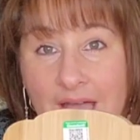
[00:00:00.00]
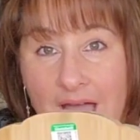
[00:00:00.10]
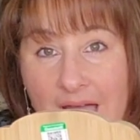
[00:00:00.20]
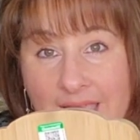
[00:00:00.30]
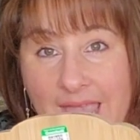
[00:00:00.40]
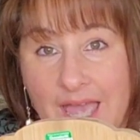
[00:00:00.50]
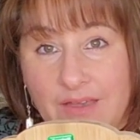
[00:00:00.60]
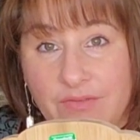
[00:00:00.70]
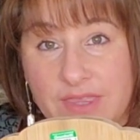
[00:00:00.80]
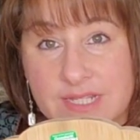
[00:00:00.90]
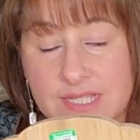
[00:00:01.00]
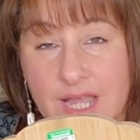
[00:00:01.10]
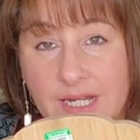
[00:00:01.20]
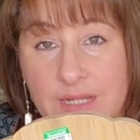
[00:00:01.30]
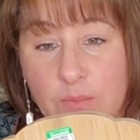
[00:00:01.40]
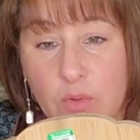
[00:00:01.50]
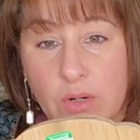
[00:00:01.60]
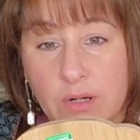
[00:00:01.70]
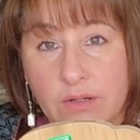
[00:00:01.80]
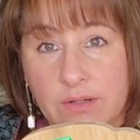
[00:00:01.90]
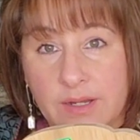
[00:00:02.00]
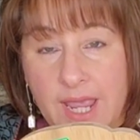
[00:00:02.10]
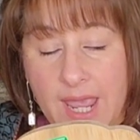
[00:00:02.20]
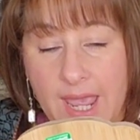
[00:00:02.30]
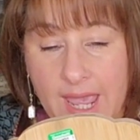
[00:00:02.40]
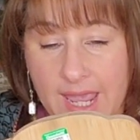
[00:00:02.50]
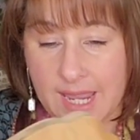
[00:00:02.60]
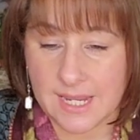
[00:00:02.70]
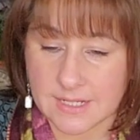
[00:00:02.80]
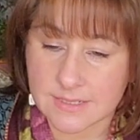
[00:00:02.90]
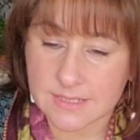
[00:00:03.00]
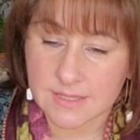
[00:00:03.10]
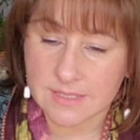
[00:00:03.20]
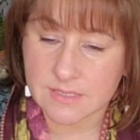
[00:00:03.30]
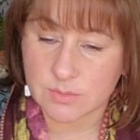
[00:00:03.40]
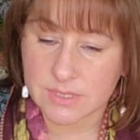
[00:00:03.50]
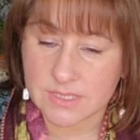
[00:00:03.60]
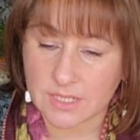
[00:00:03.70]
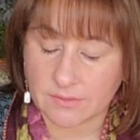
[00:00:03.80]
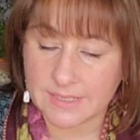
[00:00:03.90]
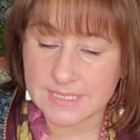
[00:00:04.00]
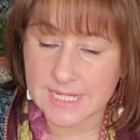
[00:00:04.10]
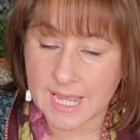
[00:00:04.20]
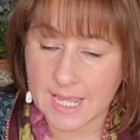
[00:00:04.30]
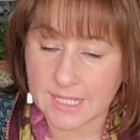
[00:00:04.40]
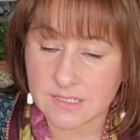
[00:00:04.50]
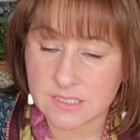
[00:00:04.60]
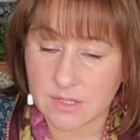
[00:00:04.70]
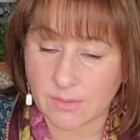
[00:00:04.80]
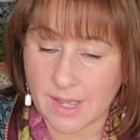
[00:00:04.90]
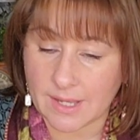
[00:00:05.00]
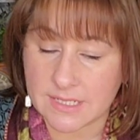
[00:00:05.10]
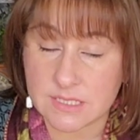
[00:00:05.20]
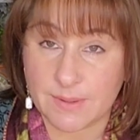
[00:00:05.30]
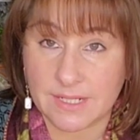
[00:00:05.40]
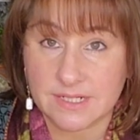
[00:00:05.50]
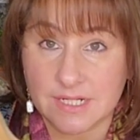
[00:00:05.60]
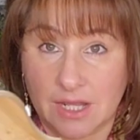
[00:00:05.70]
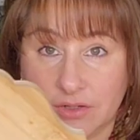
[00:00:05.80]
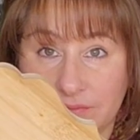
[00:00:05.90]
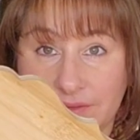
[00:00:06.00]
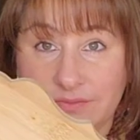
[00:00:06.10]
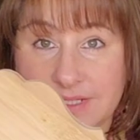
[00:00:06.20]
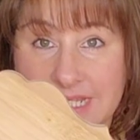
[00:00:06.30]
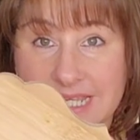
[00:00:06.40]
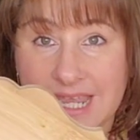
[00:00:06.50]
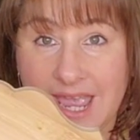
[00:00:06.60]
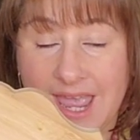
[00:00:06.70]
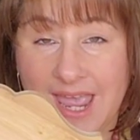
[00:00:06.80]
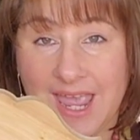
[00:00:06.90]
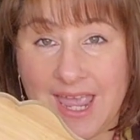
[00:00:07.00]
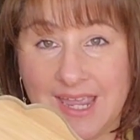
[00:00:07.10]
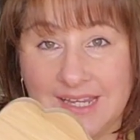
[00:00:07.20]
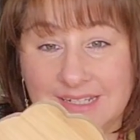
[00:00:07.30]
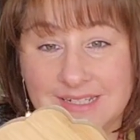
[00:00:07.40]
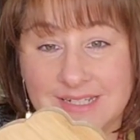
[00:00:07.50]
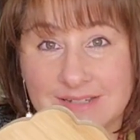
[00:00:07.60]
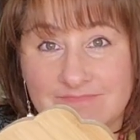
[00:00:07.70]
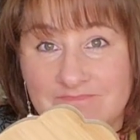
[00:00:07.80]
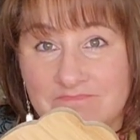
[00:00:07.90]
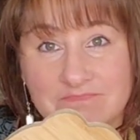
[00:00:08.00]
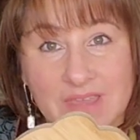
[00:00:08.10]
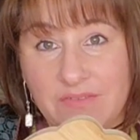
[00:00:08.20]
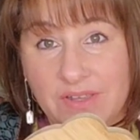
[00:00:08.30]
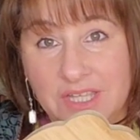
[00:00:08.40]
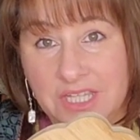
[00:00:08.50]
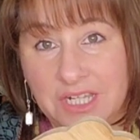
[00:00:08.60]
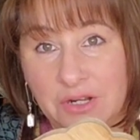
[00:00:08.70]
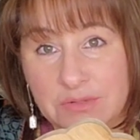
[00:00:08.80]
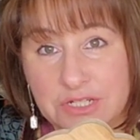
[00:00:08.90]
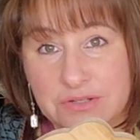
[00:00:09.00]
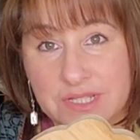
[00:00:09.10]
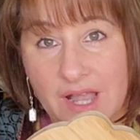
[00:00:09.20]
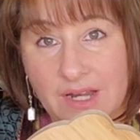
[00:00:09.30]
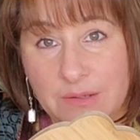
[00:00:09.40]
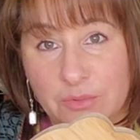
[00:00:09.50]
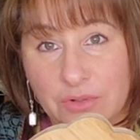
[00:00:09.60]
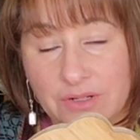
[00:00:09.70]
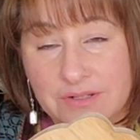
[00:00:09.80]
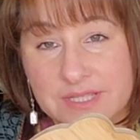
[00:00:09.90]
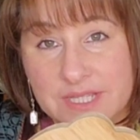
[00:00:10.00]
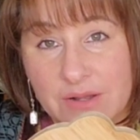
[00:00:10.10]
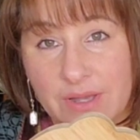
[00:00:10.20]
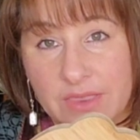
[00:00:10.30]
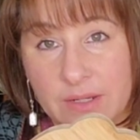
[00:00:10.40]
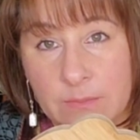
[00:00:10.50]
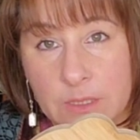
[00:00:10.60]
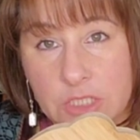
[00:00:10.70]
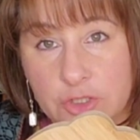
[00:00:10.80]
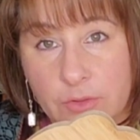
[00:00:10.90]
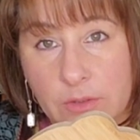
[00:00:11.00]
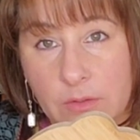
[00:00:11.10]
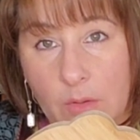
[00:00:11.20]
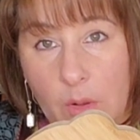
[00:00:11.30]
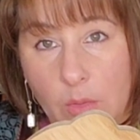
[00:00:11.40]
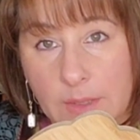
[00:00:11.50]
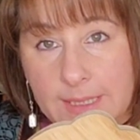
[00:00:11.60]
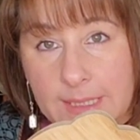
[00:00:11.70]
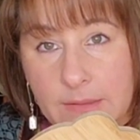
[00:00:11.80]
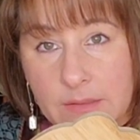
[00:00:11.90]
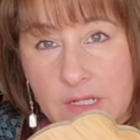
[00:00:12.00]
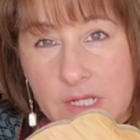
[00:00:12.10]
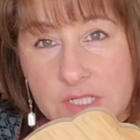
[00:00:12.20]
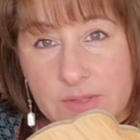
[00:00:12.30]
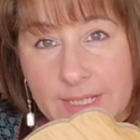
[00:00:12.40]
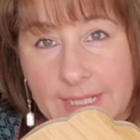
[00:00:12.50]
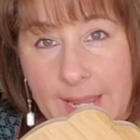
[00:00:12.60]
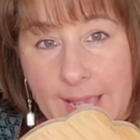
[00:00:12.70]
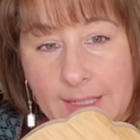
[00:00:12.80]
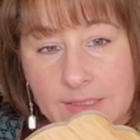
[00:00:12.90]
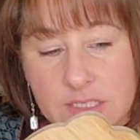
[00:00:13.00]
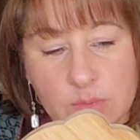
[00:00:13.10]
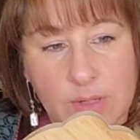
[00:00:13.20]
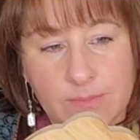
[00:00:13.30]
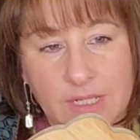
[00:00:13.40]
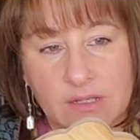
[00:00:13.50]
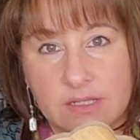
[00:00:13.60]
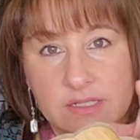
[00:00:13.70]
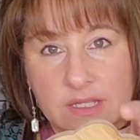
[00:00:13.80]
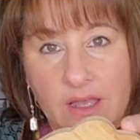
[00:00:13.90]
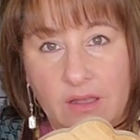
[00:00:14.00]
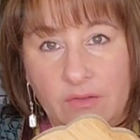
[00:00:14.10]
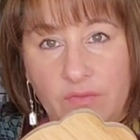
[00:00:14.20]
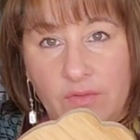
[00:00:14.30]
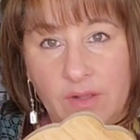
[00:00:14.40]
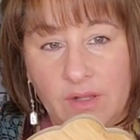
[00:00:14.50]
I have this cutting board, and this was green tag, so I spent $1.50, and I feel like you can always use a cutting board. So I think I'm going to drill a little hole in it so I can hang this one because of